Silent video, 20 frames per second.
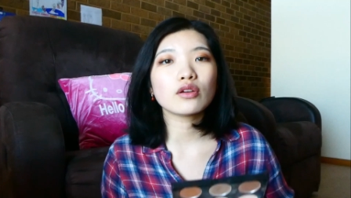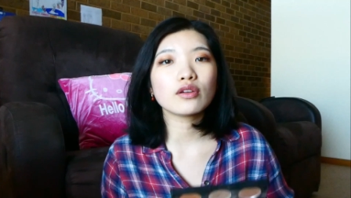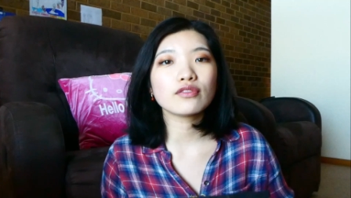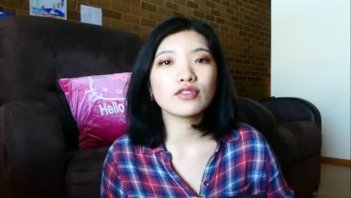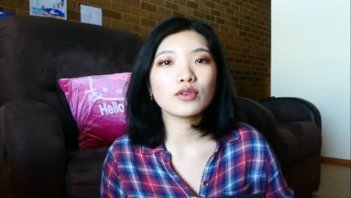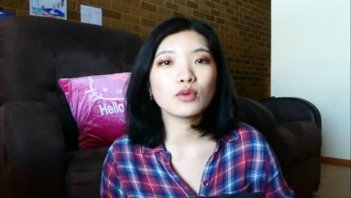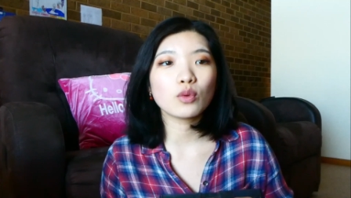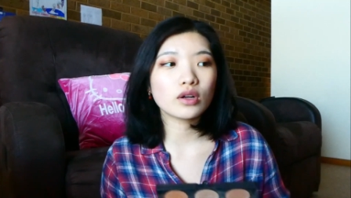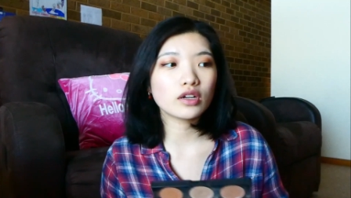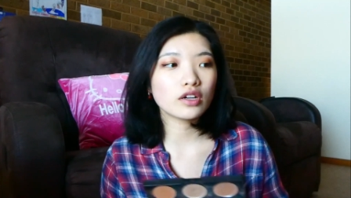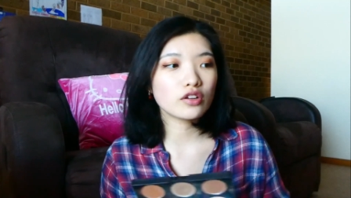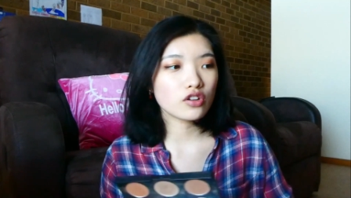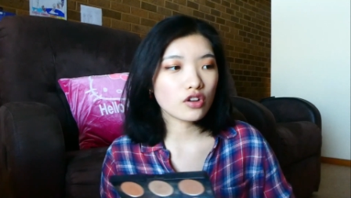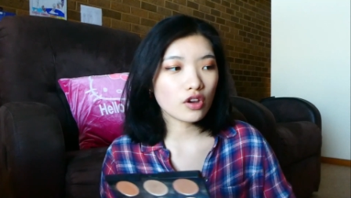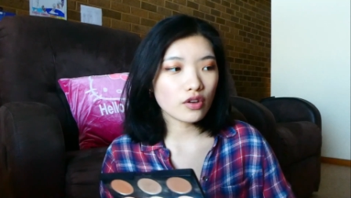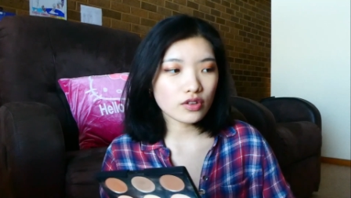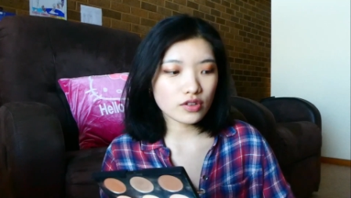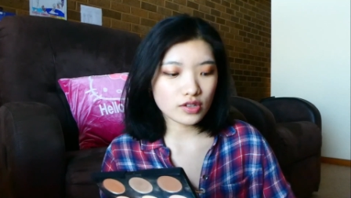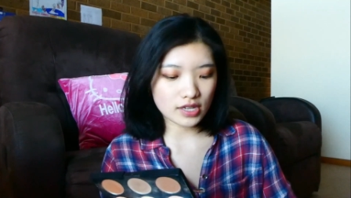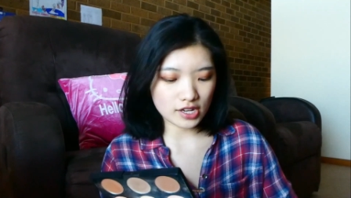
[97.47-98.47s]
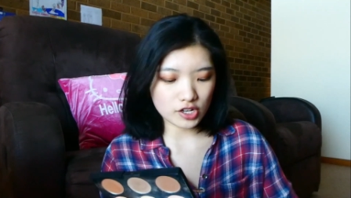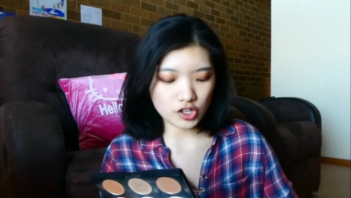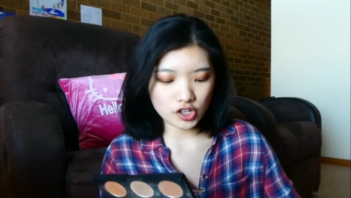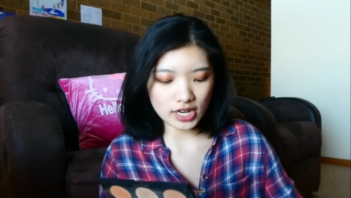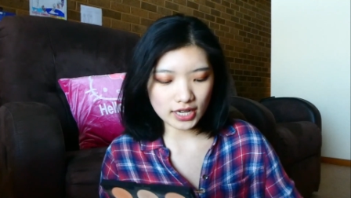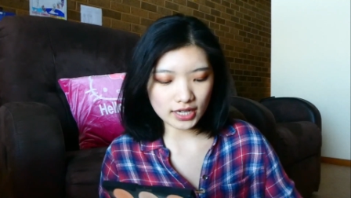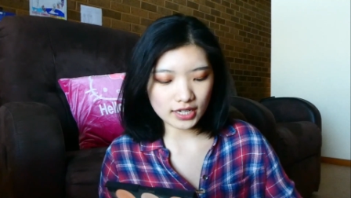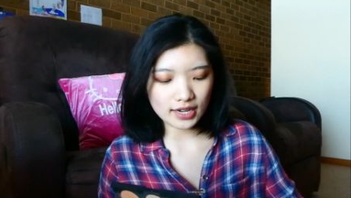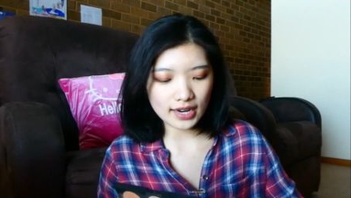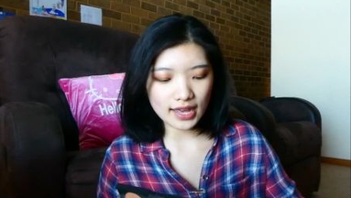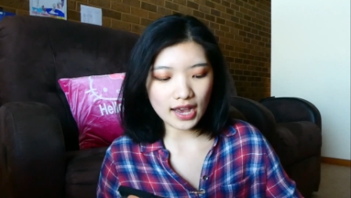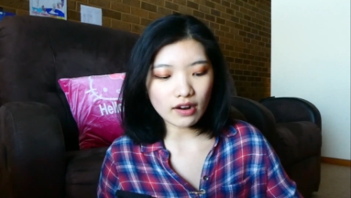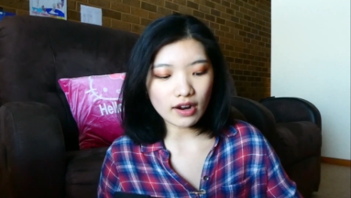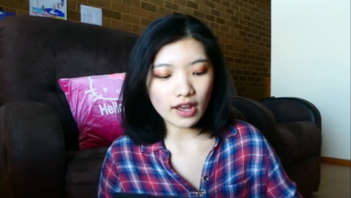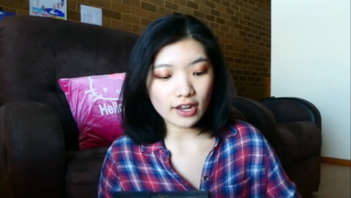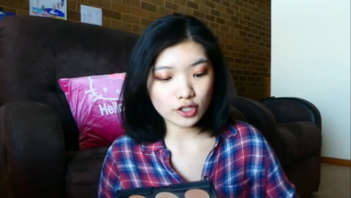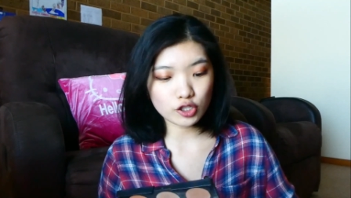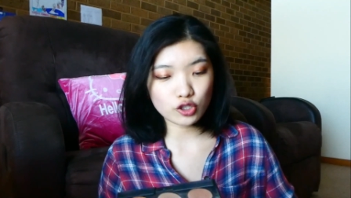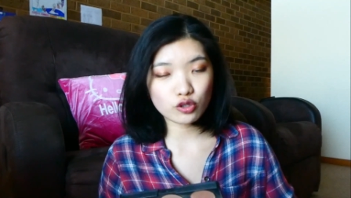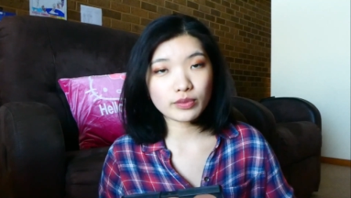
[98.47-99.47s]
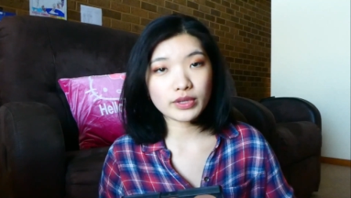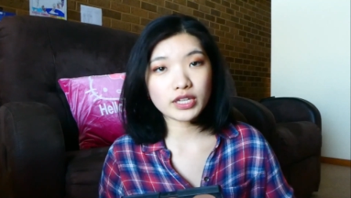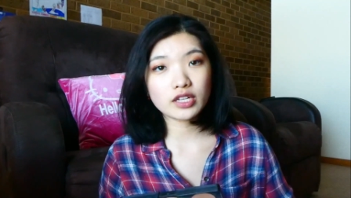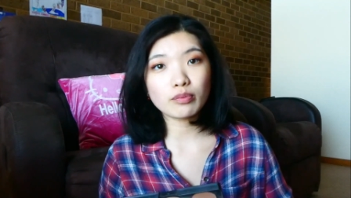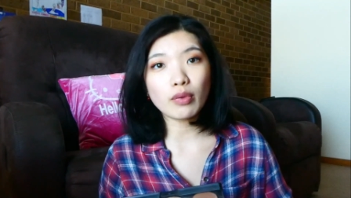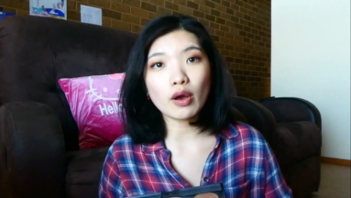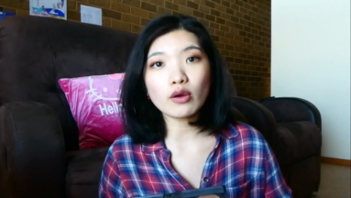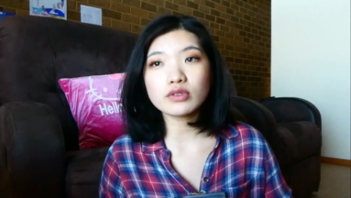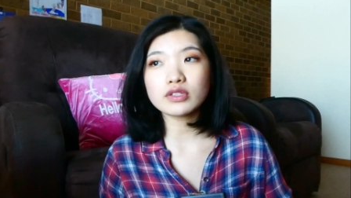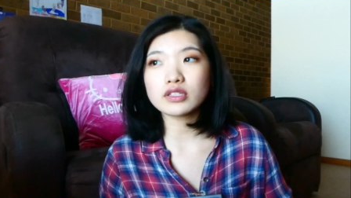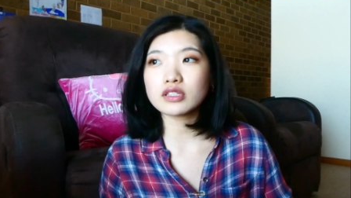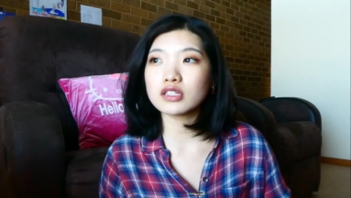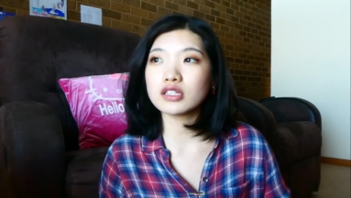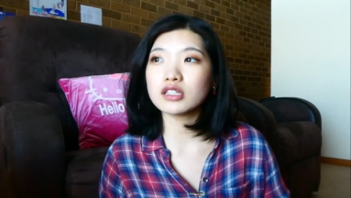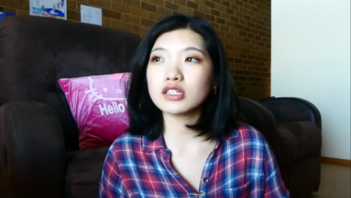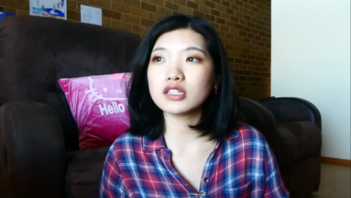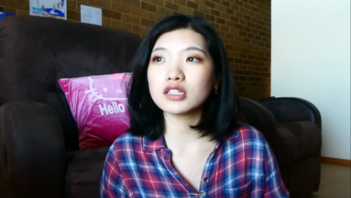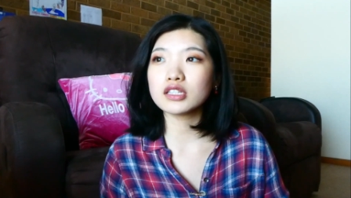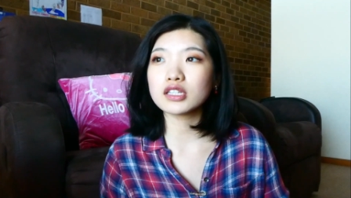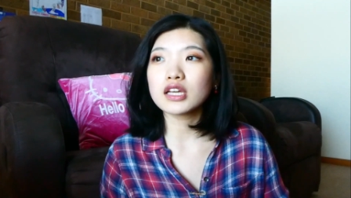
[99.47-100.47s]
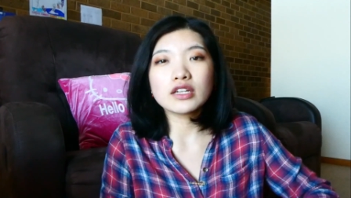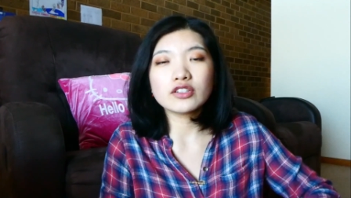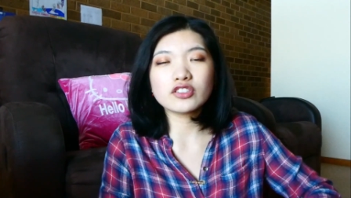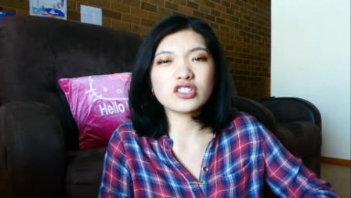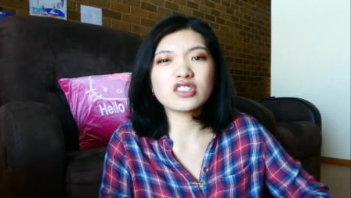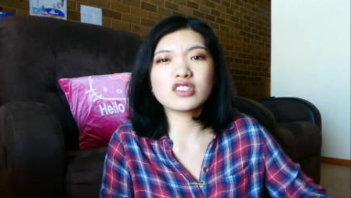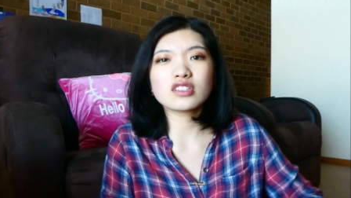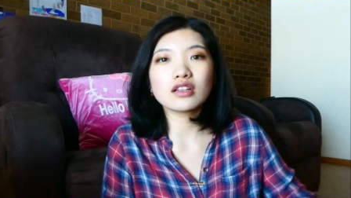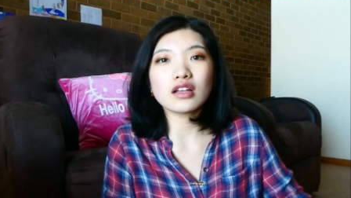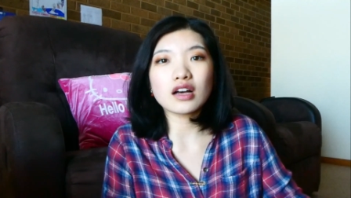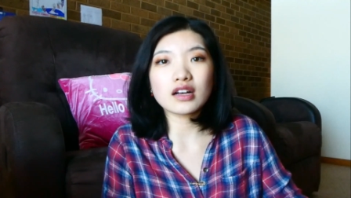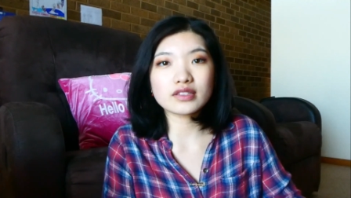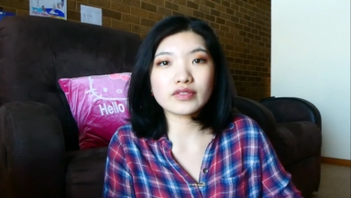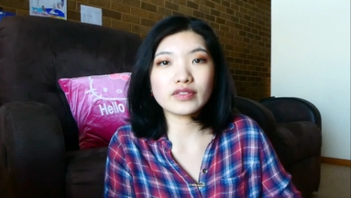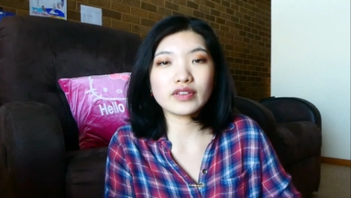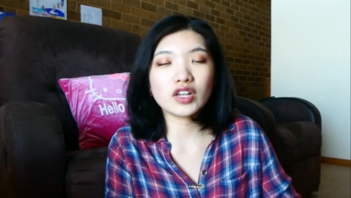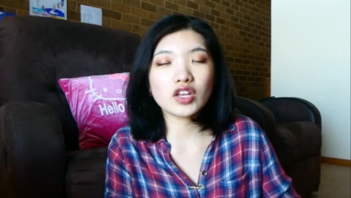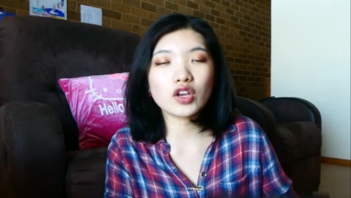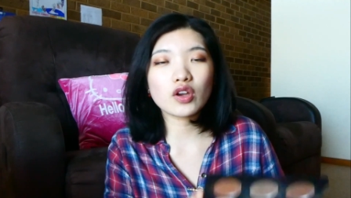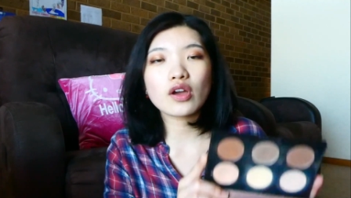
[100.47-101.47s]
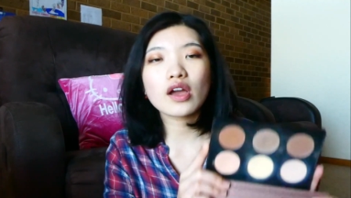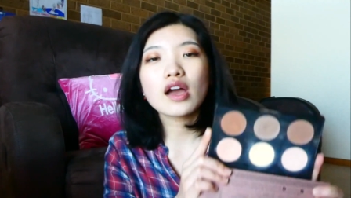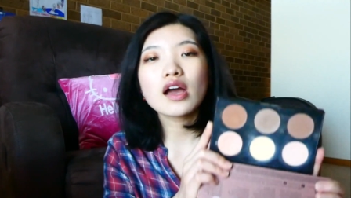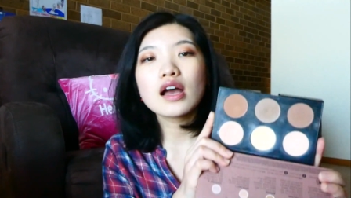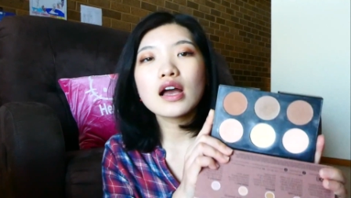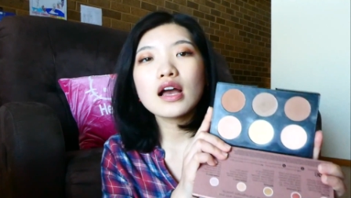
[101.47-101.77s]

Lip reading: If you want to know, you can check it out. I should be posted just the last video.